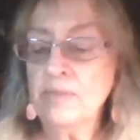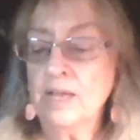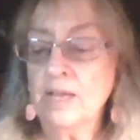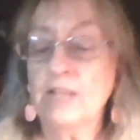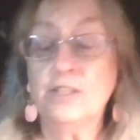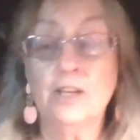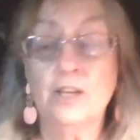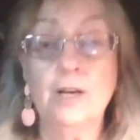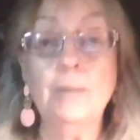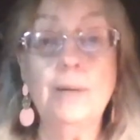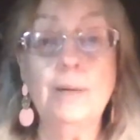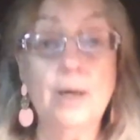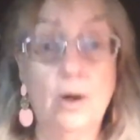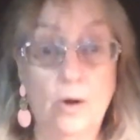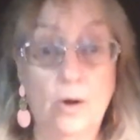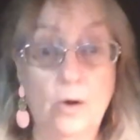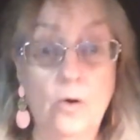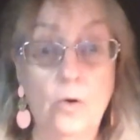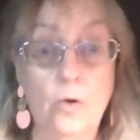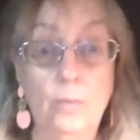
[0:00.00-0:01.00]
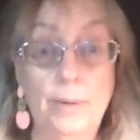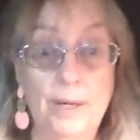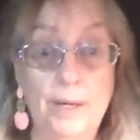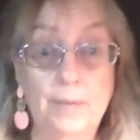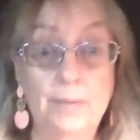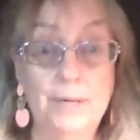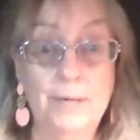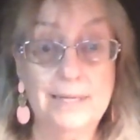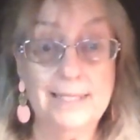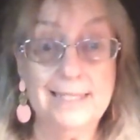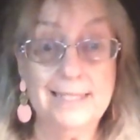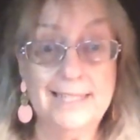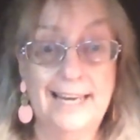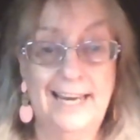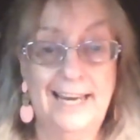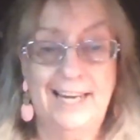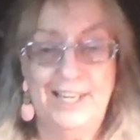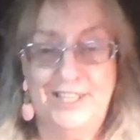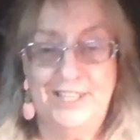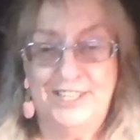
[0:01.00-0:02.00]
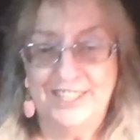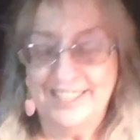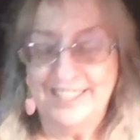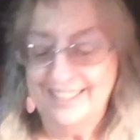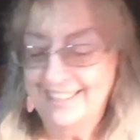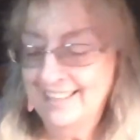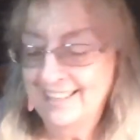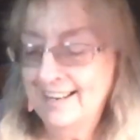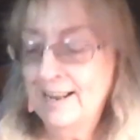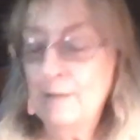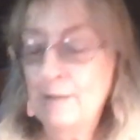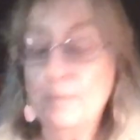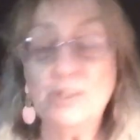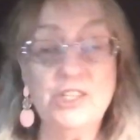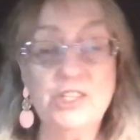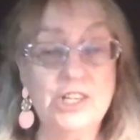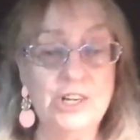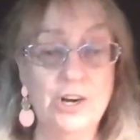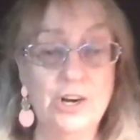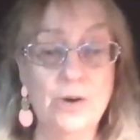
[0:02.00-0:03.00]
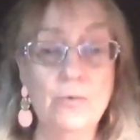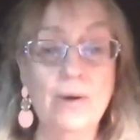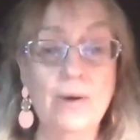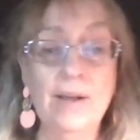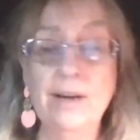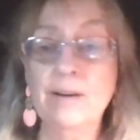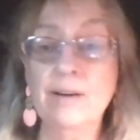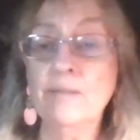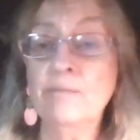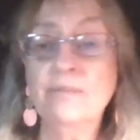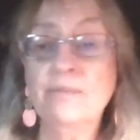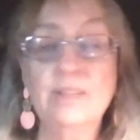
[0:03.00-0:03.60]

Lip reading: It's going to be a whole big presentation. But you know what?